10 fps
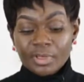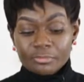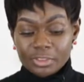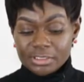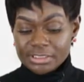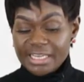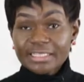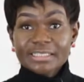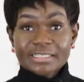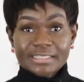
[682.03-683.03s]
I'm going to
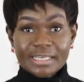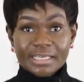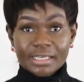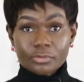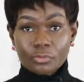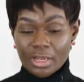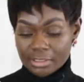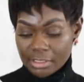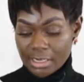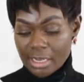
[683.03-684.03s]
take the second
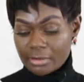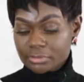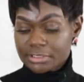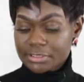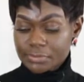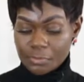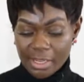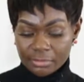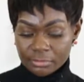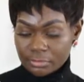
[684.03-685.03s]
one out as
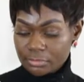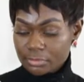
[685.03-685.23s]
well.